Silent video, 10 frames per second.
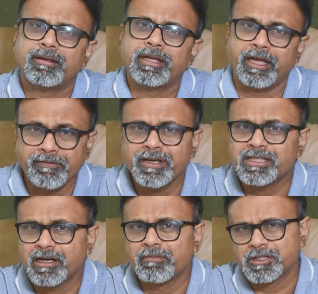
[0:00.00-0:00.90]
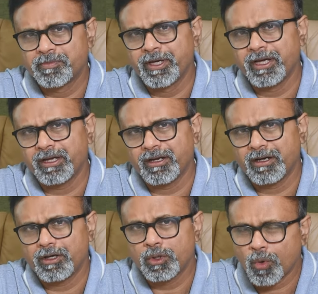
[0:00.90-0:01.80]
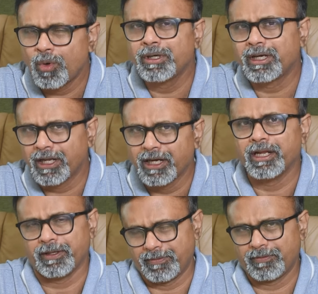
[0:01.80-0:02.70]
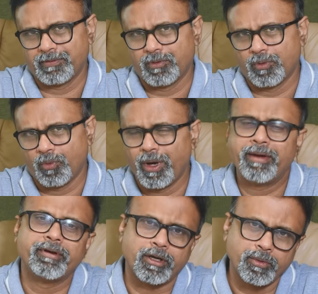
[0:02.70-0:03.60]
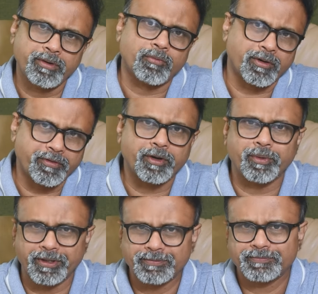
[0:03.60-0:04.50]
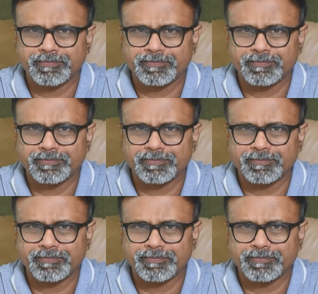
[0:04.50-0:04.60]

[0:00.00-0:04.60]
the investor must be told clearly why we are doing what we are doing.